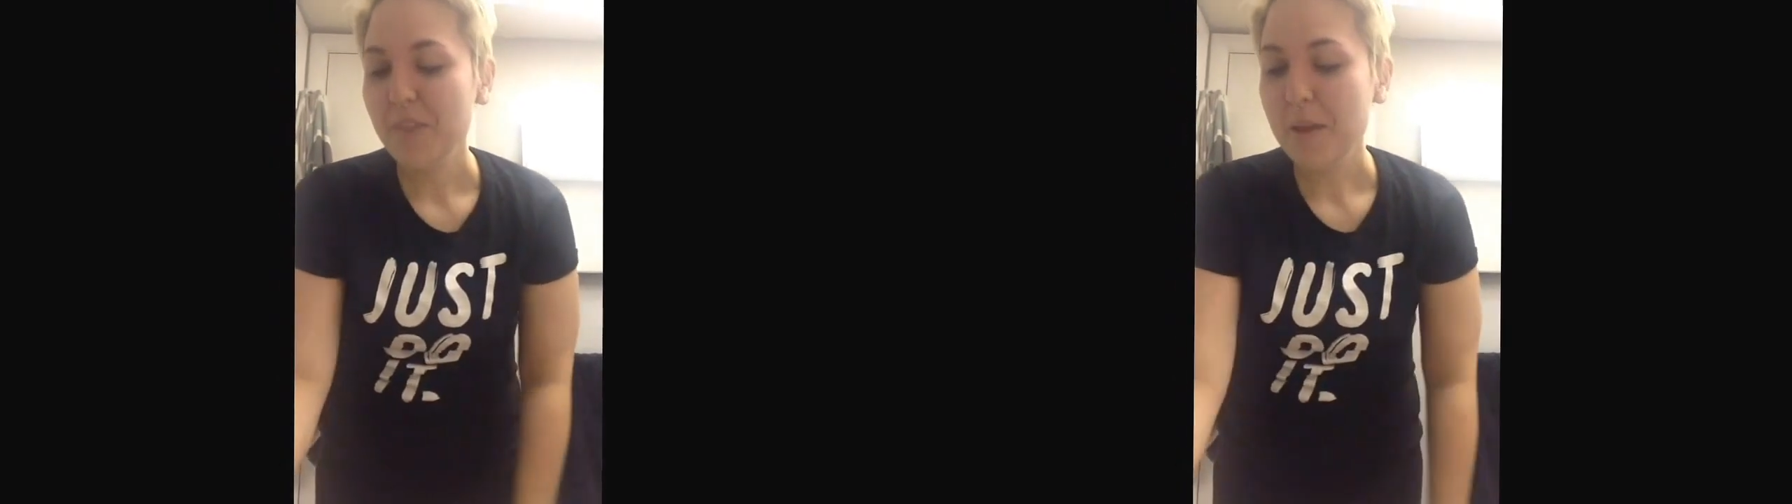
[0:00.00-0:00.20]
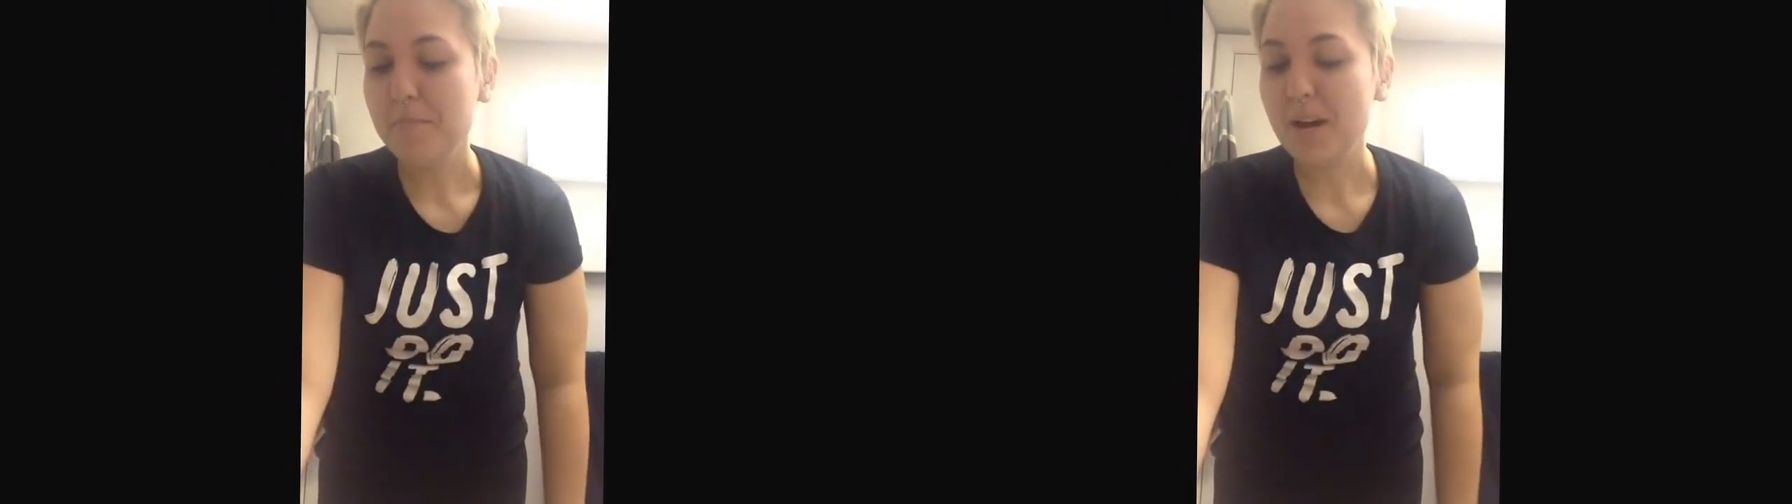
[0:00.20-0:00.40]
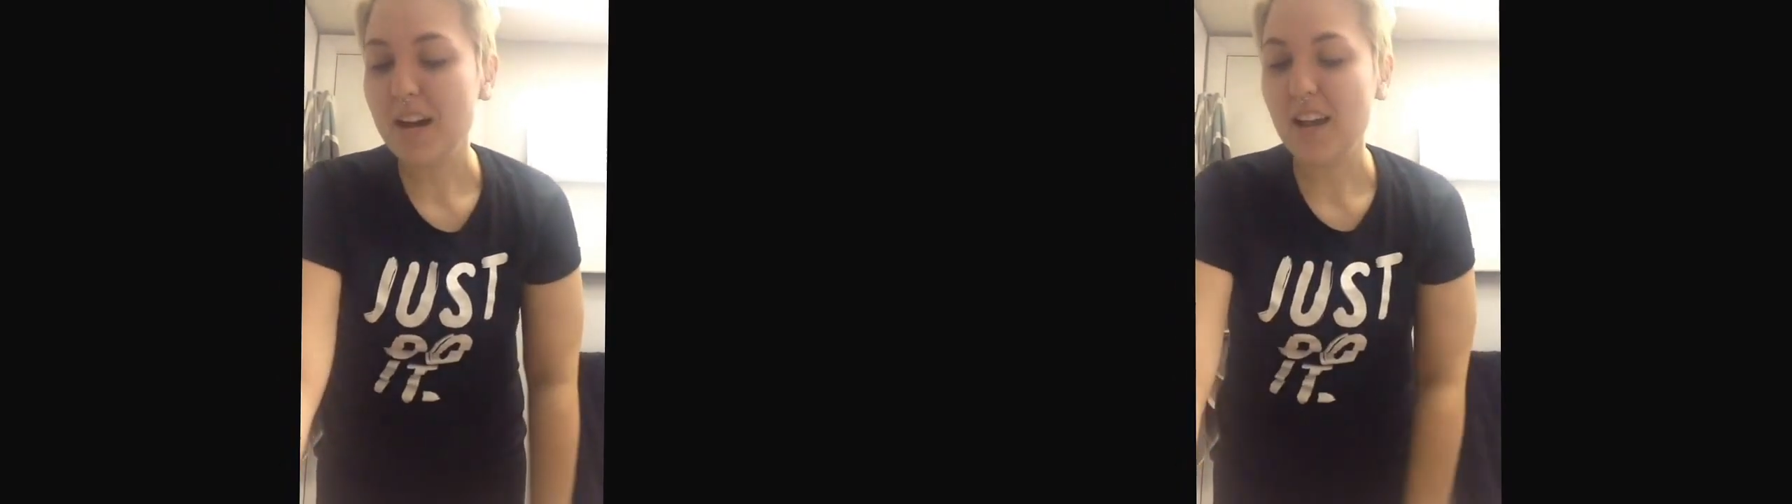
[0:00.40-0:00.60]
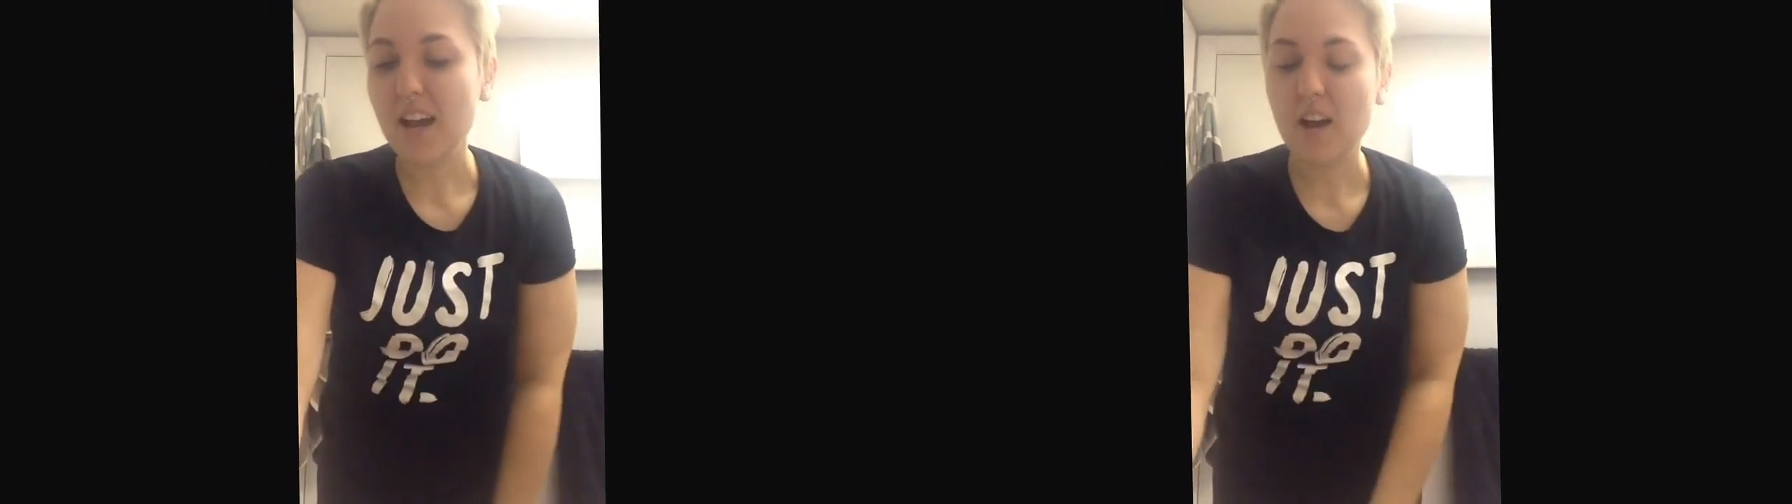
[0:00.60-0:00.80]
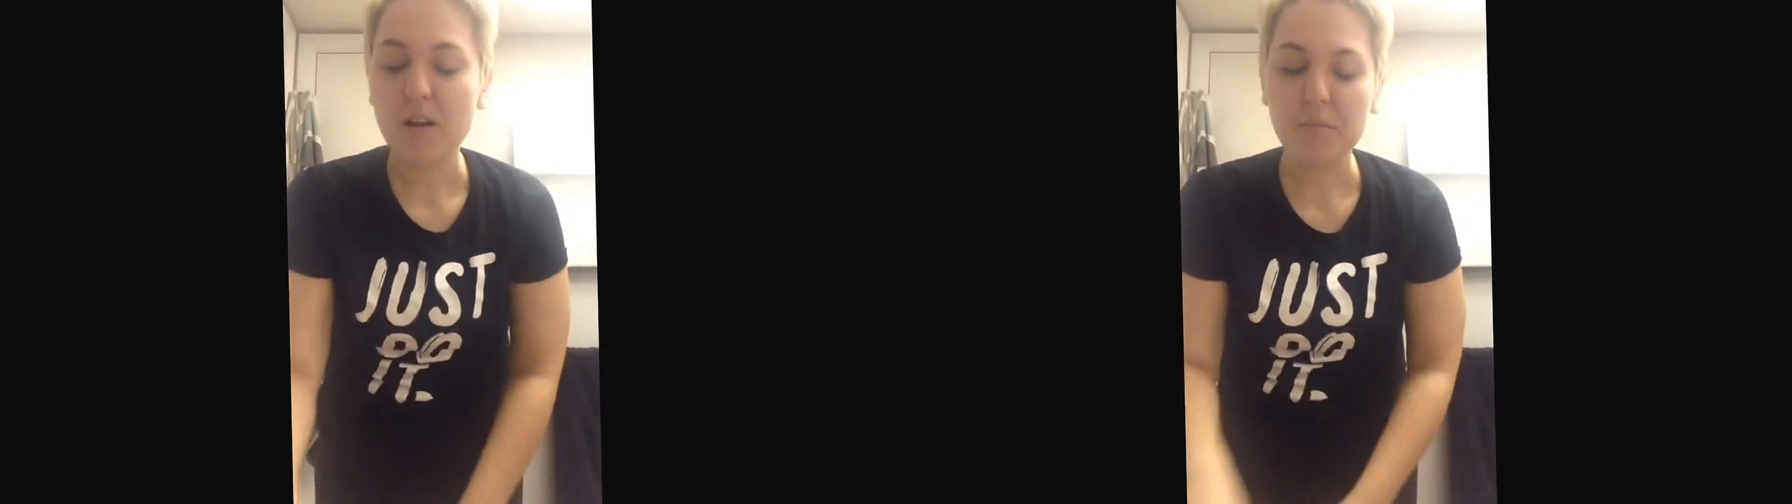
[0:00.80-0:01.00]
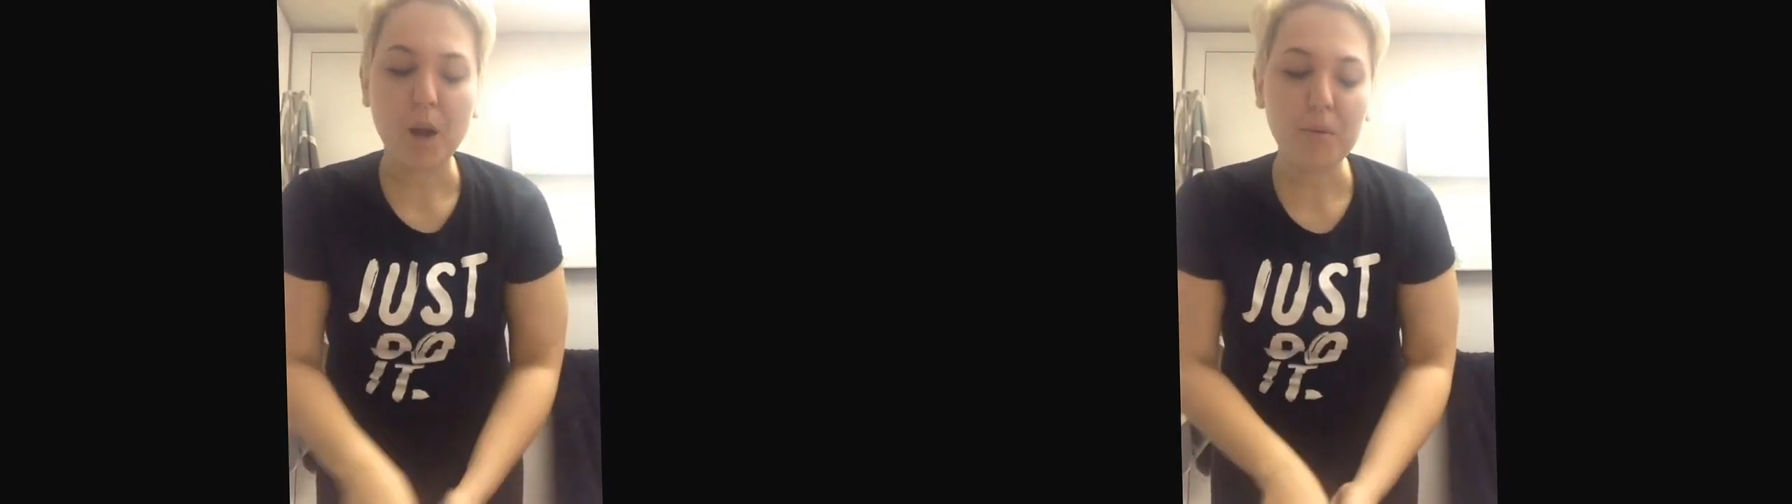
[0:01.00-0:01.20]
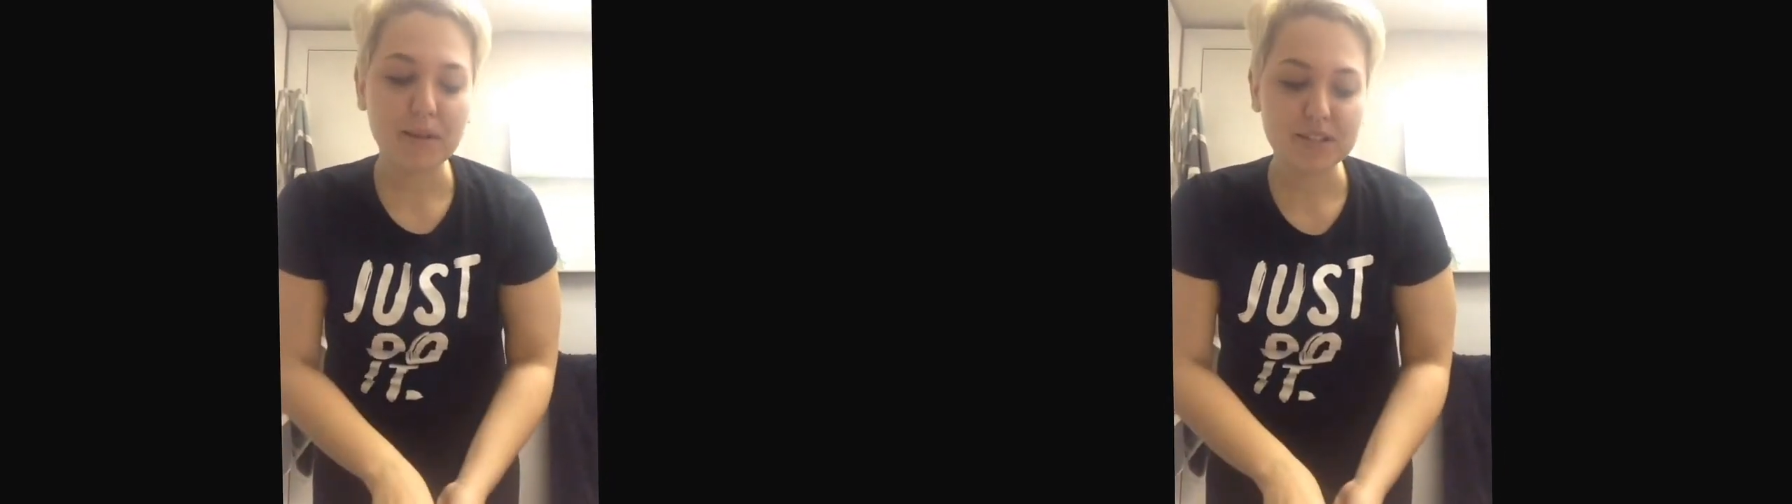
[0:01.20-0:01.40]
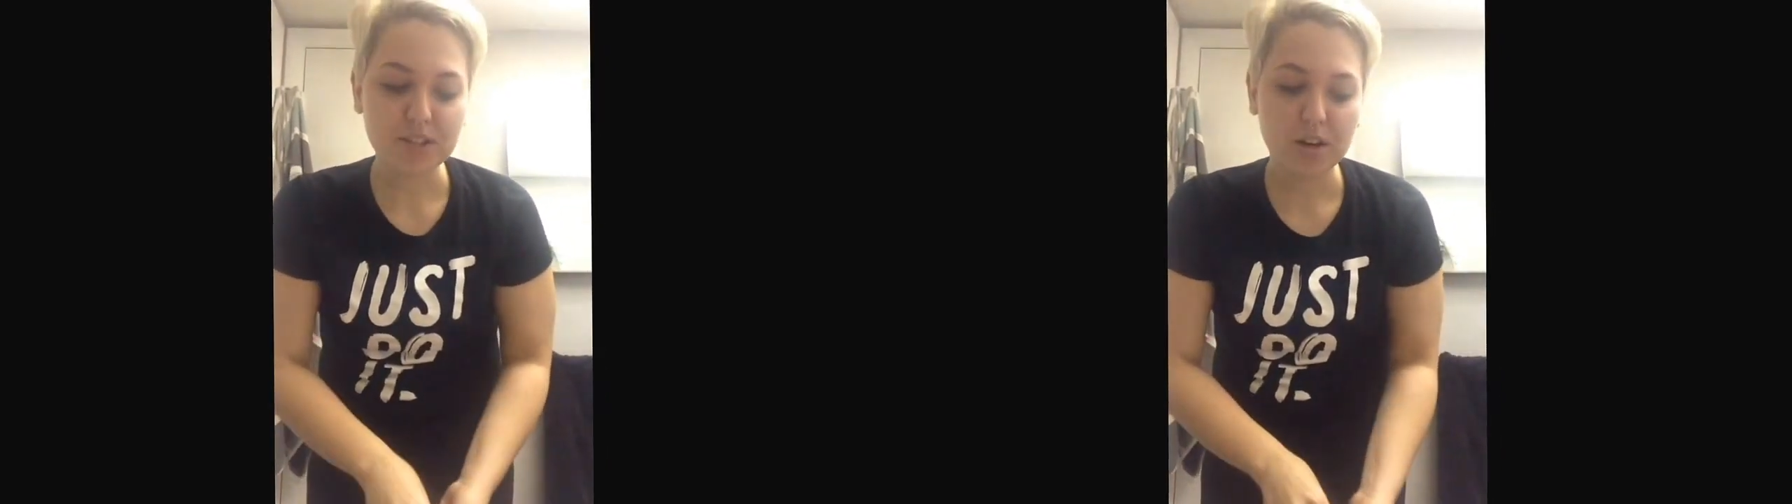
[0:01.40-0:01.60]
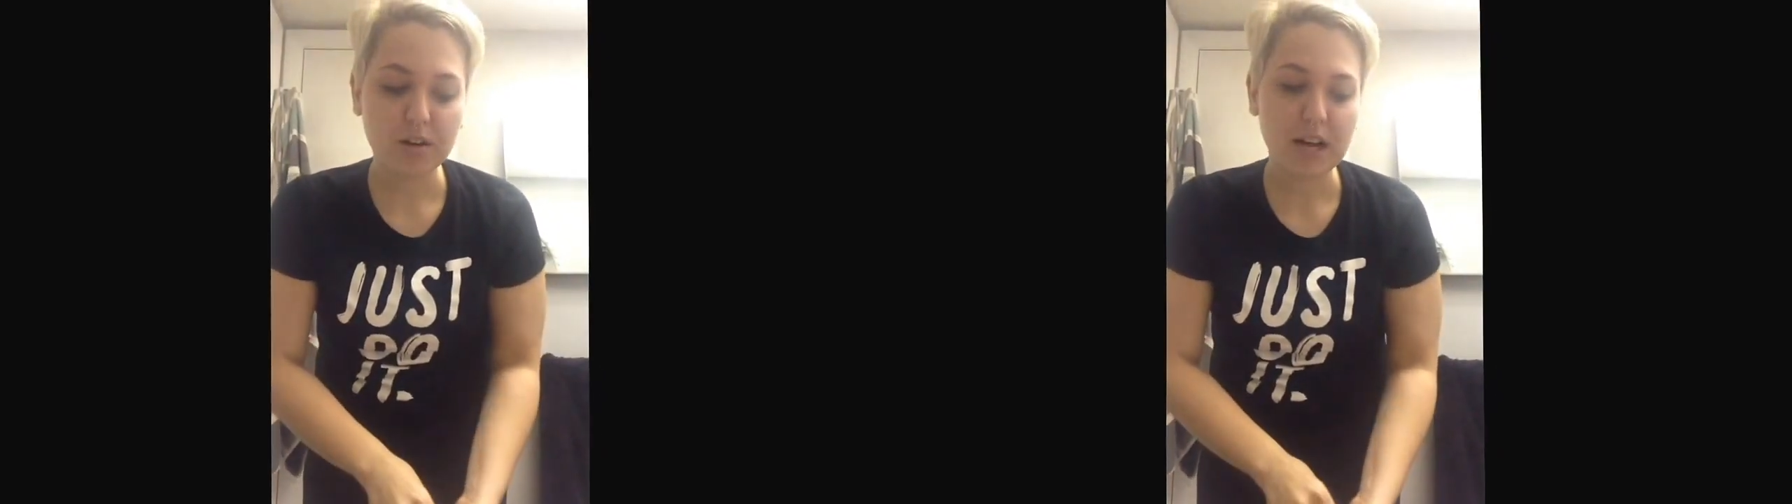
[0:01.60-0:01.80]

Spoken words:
But a couple months ago,